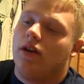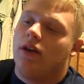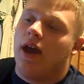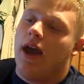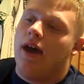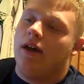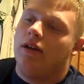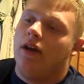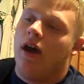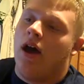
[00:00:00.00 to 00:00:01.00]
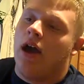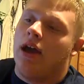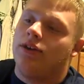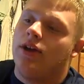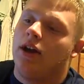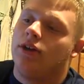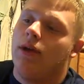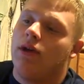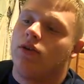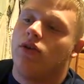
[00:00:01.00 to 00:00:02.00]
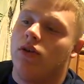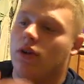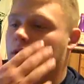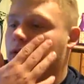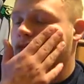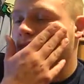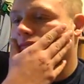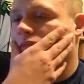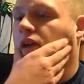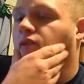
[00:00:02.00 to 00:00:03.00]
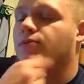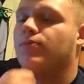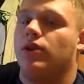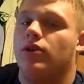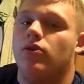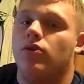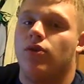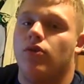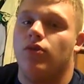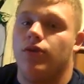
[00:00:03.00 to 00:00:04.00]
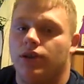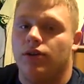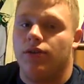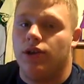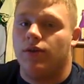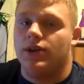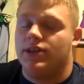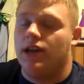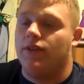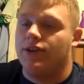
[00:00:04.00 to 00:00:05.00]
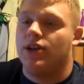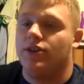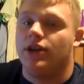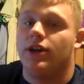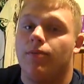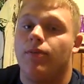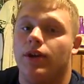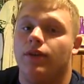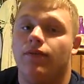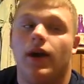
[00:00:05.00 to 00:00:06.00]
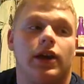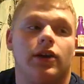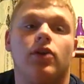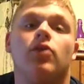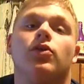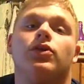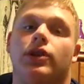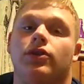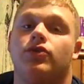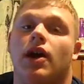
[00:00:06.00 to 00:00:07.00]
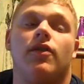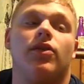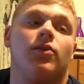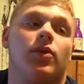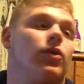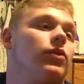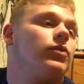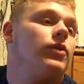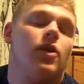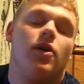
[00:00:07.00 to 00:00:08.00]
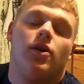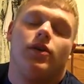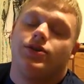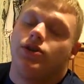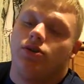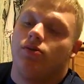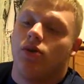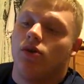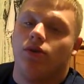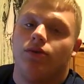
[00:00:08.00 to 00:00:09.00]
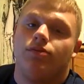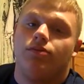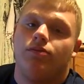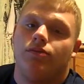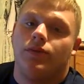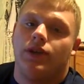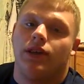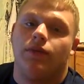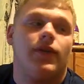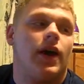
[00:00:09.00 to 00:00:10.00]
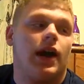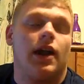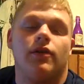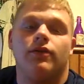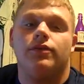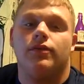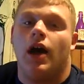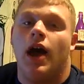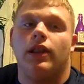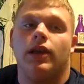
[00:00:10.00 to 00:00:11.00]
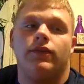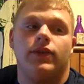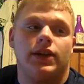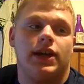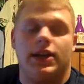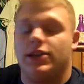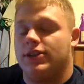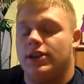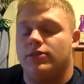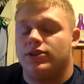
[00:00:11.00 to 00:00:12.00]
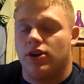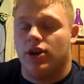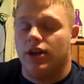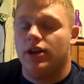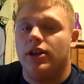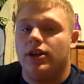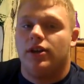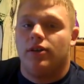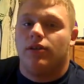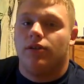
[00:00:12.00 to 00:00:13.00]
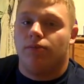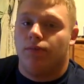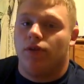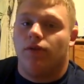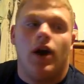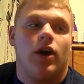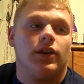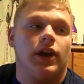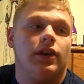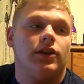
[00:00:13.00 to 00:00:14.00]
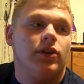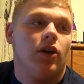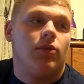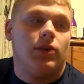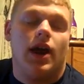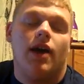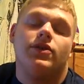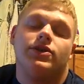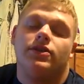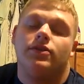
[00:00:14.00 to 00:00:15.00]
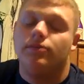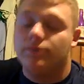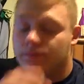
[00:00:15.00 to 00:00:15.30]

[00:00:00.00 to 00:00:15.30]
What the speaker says: yeah, I talked to my recruiter, thought it was pretty cool, the whole deal. The U.S. Navy sounds like a pretty fucking cool deal. Travel the world, see the world, get the fuck out of. I live in Kansas City, Missouri, heartland, you know what I mean? I haven't seen